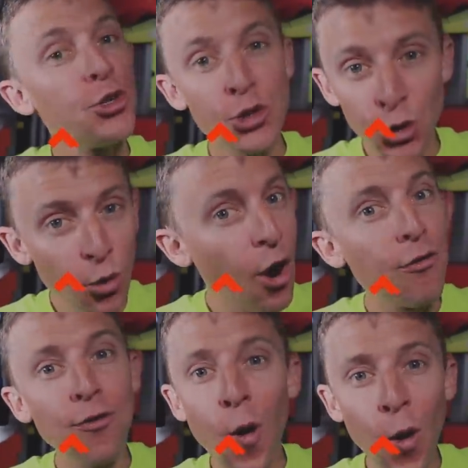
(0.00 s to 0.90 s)

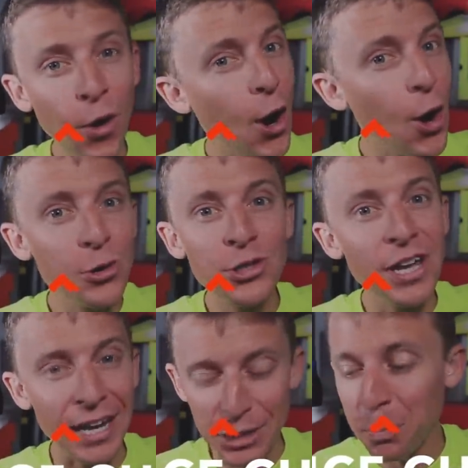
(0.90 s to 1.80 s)

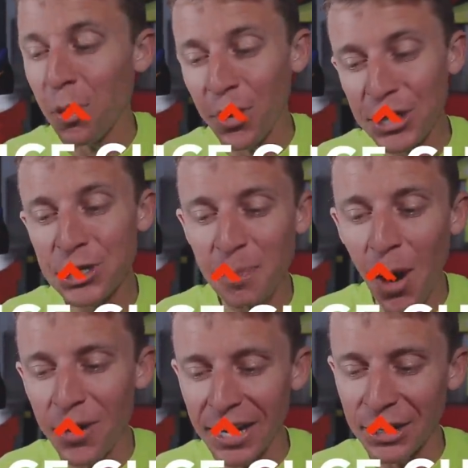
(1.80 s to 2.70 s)
2:04:06, pretty
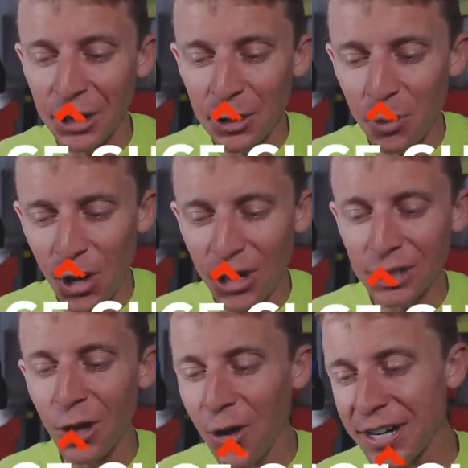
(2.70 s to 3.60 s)
smoking. Good work,
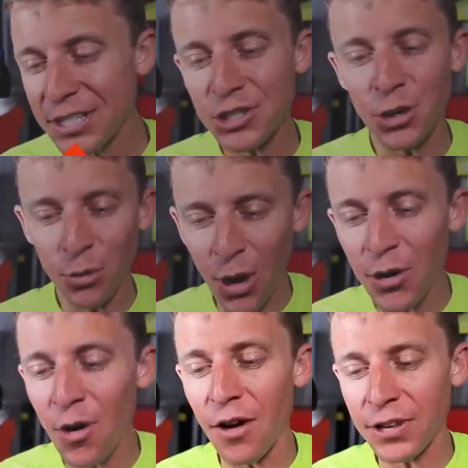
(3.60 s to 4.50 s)
Lawrence
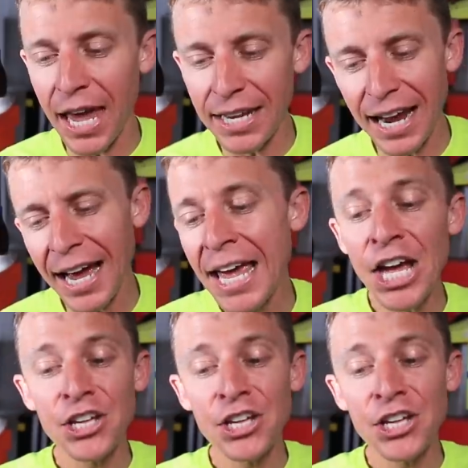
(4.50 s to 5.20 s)
Cherono of Kenya.